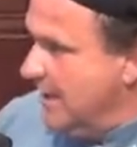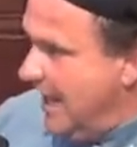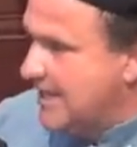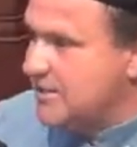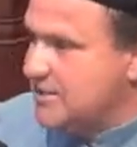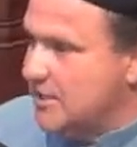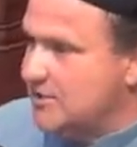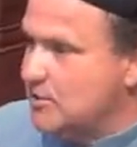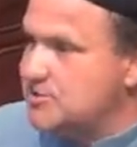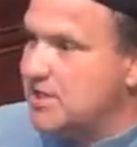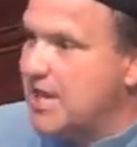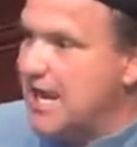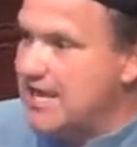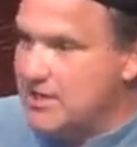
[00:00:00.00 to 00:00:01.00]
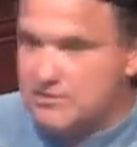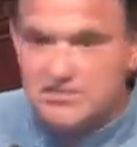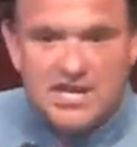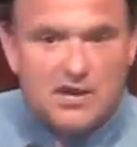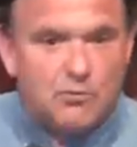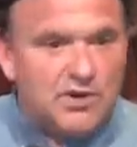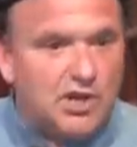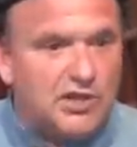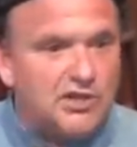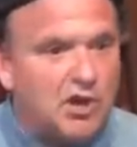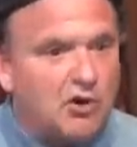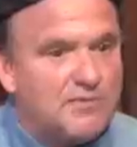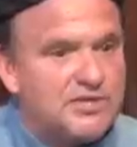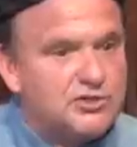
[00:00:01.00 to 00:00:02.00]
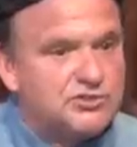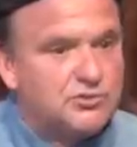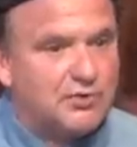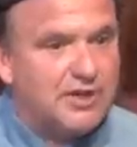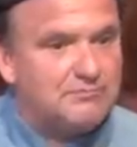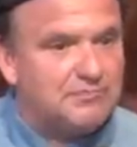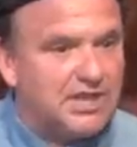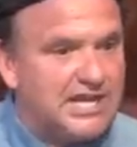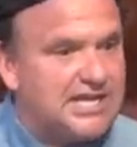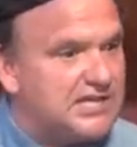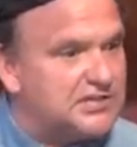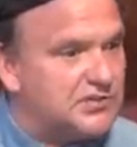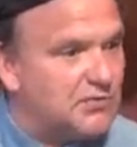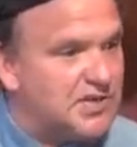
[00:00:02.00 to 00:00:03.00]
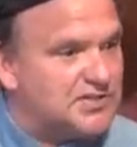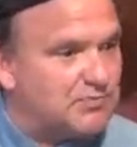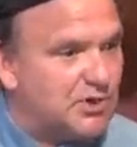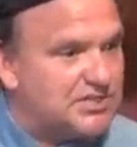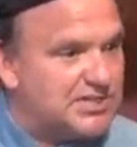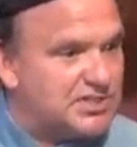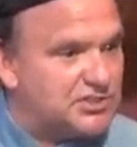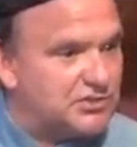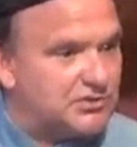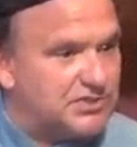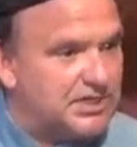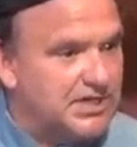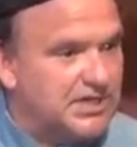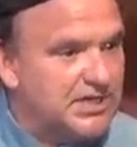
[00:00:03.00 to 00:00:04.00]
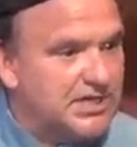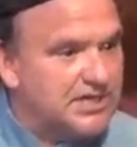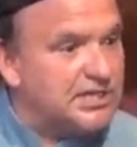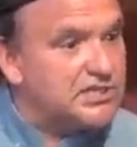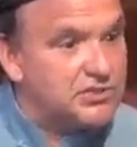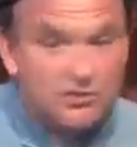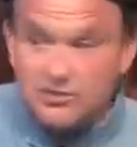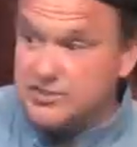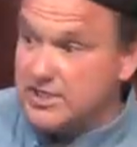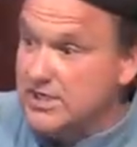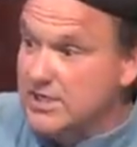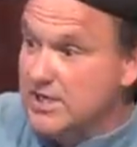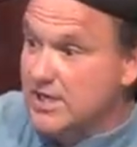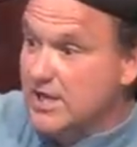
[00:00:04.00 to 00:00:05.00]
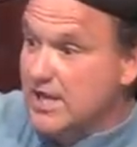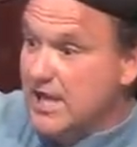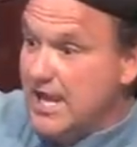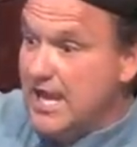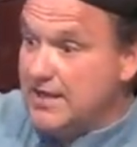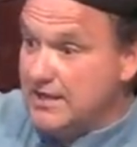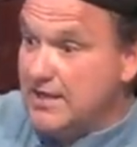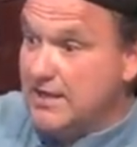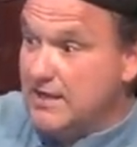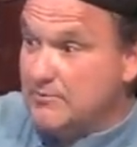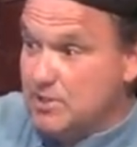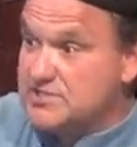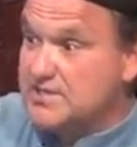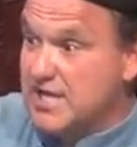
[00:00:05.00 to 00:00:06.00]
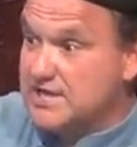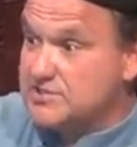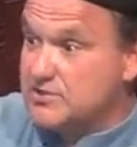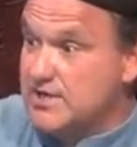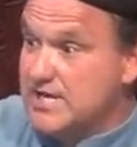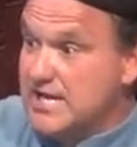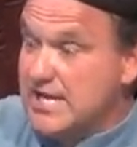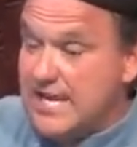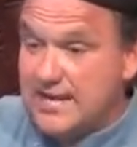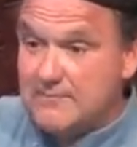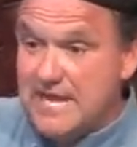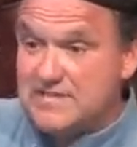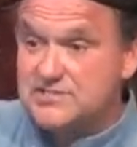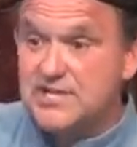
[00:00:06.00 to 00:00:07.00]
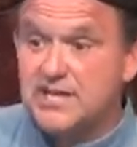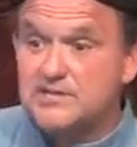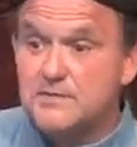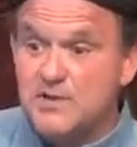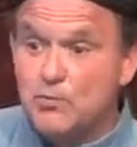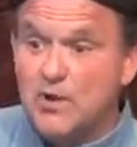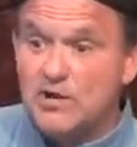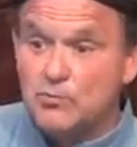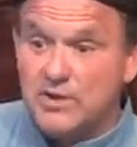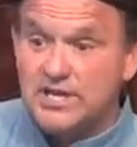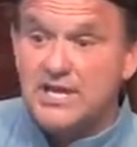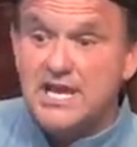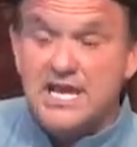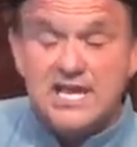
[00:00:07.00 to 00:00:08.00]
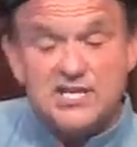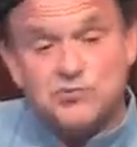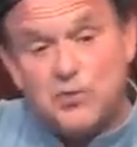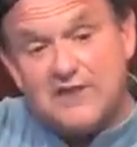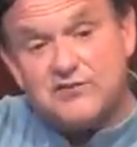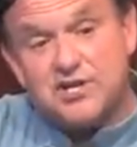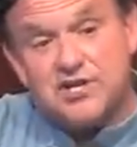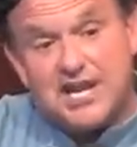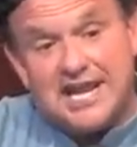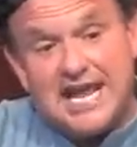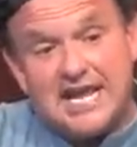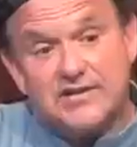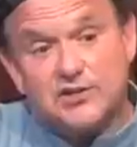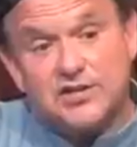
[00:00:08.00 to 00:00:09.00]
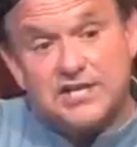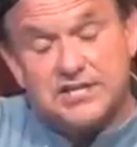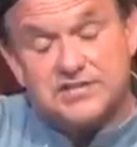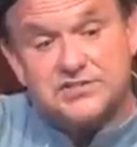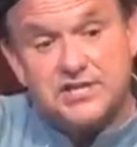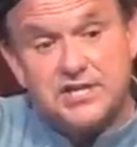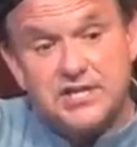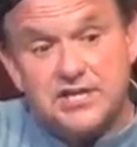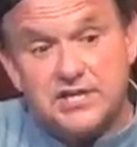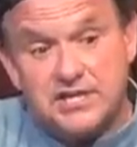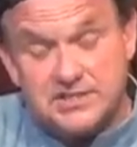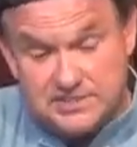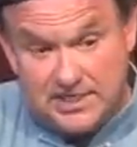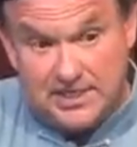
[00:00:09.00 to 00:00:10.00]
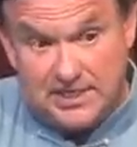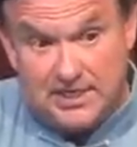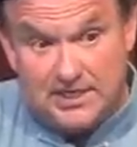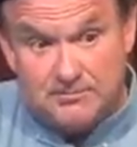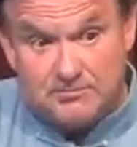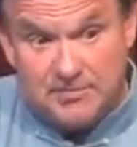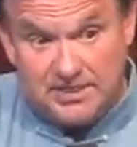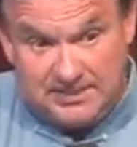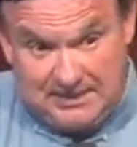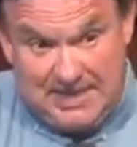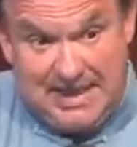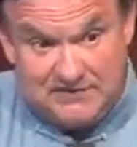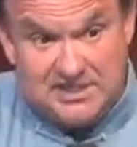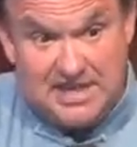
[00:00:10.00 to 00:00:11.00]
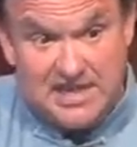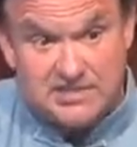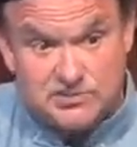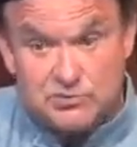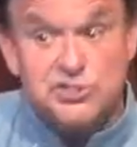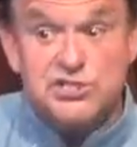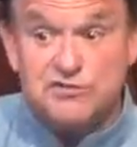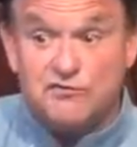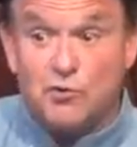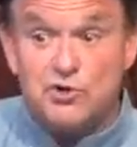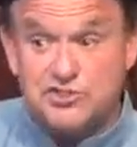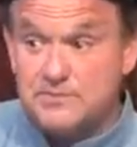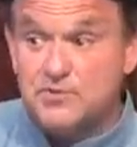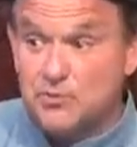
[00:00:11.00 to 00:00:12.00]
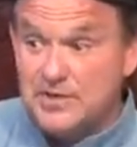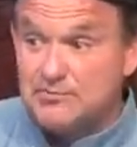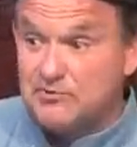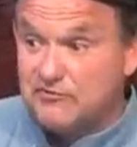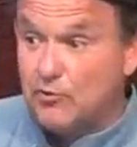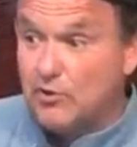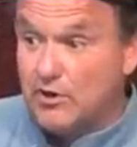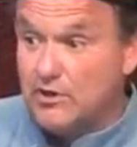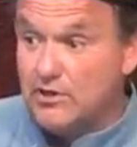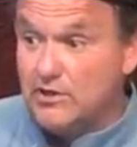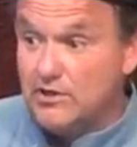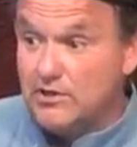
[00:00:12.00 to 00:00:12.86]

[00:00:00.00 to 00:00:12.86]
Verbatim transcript: I didn't know. There's a guy here in town. We all know him. He used to run Blayney's in Westport, Dick Schulte. Dick Schulte had uh, breast cancer. He had a mastectomy one week. His wife could not handle his, his uh, uh, having cancer, and she divorced him the week before.